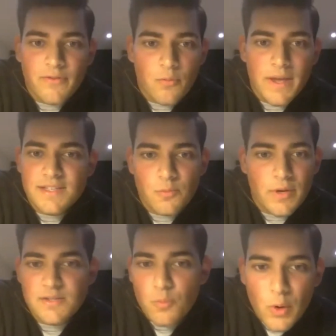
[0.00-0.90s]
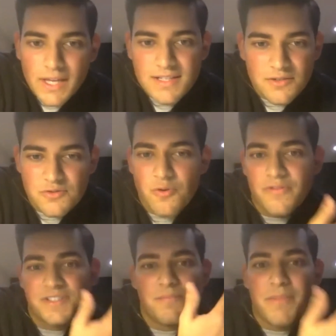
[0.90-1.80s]
weeks and weeks and weeks, and it was all
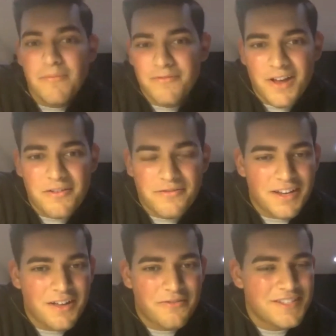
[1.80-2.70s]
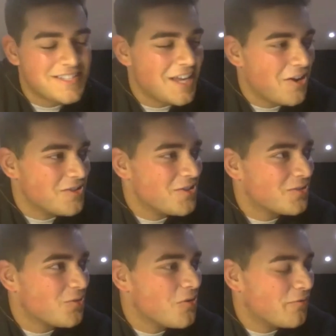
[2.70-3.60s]
obviously bum fluff, nothing serious. It
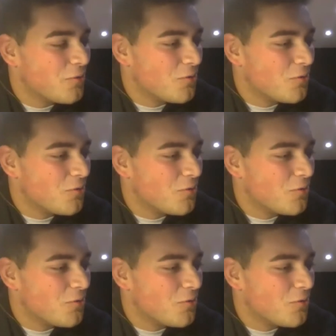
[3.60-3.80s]
looked awful,